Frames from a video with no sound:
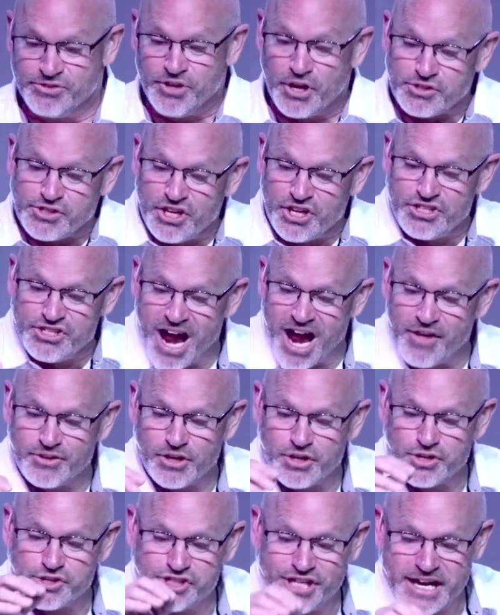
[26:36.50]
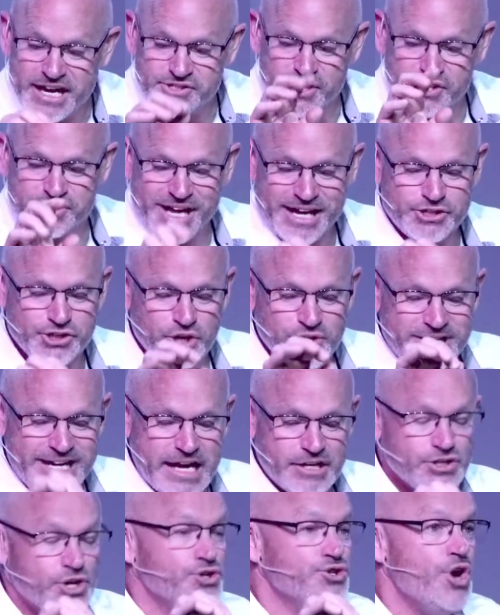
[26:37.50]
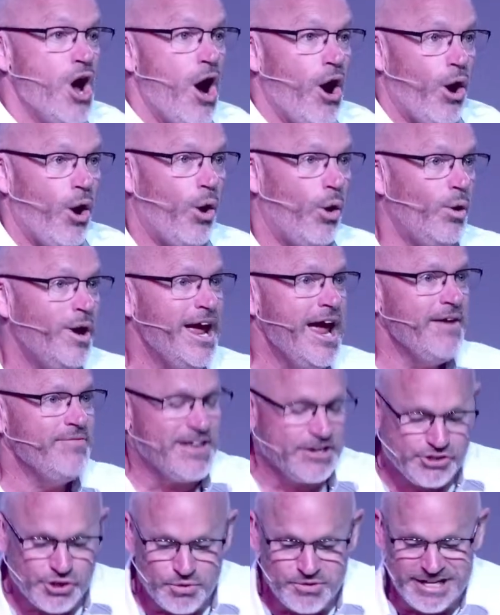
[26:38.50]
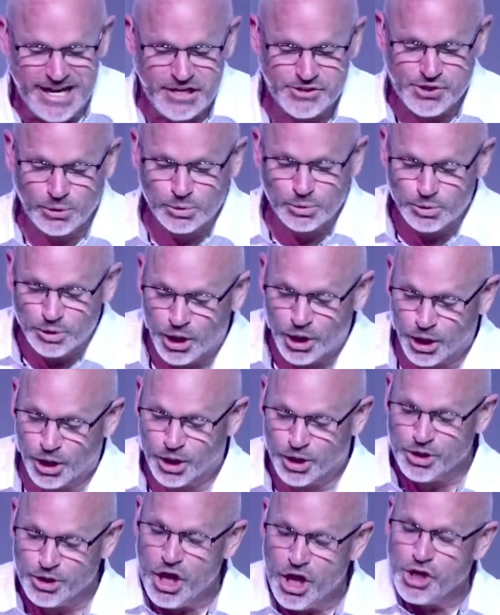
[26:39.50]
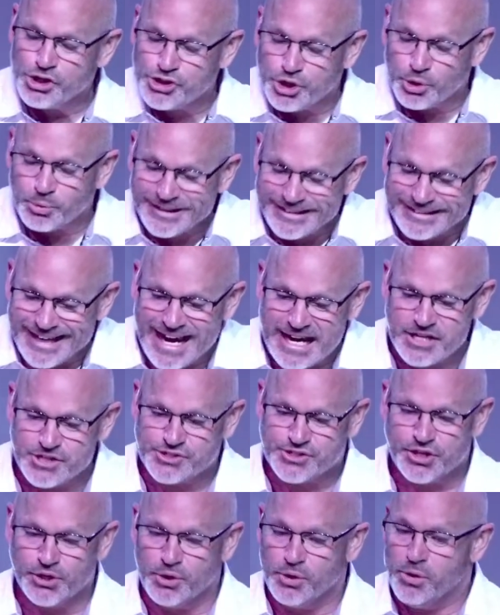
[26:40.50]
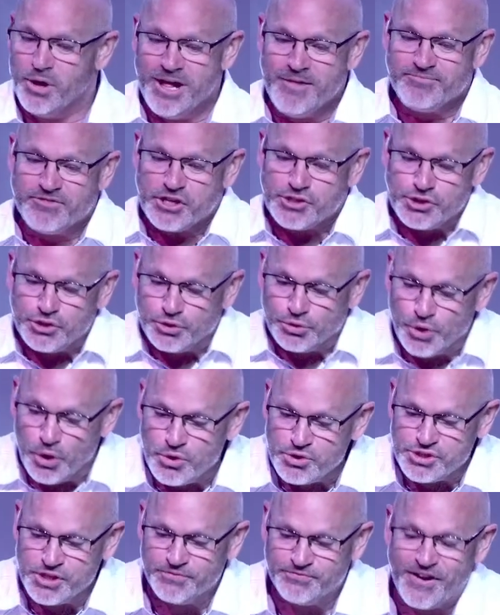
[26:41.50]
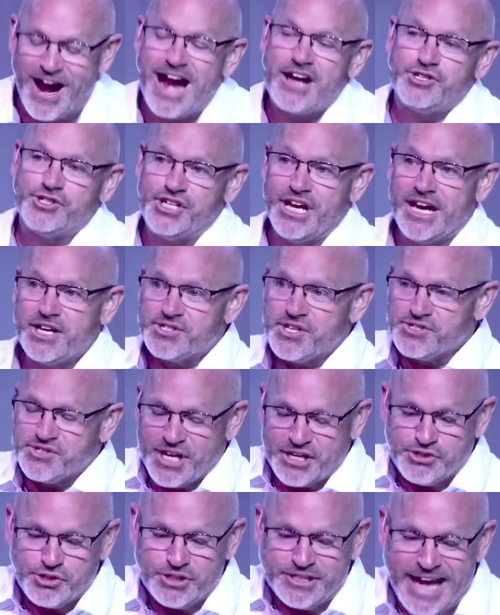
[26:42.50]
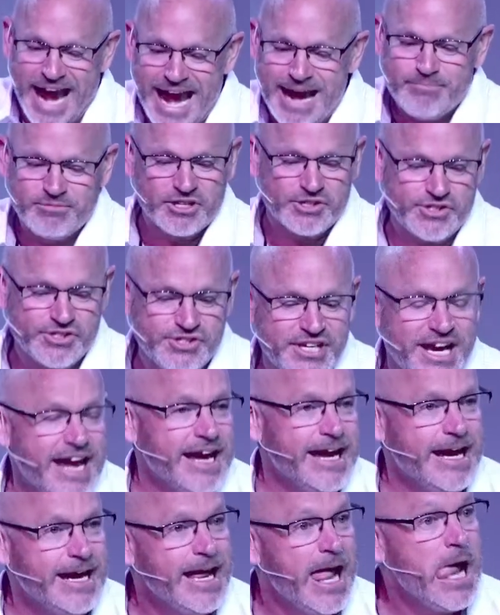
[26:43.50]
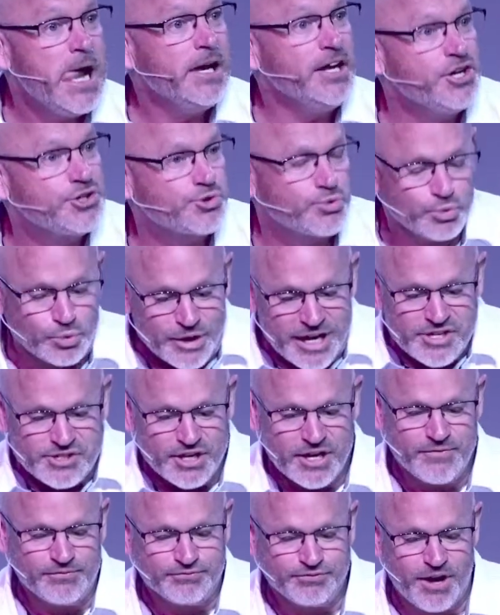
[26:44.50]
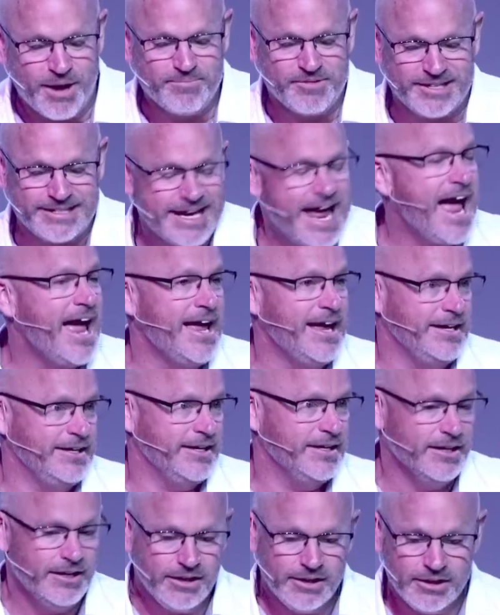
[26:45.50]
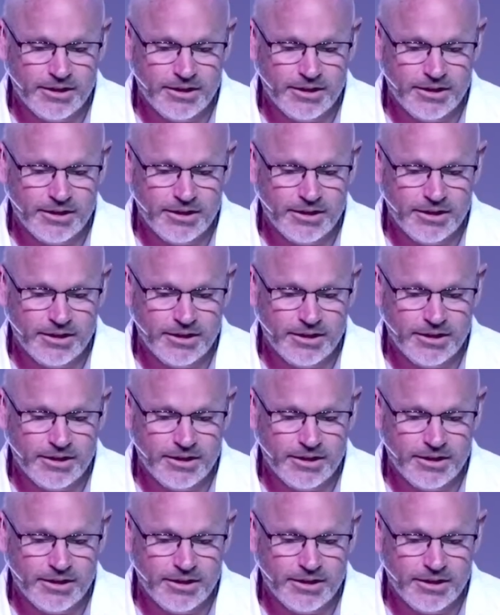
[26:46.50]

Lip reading: There's another Jesus that you need to know, that you need to learn to relate to. This crucified Jesus that you came to see is risen from the dead.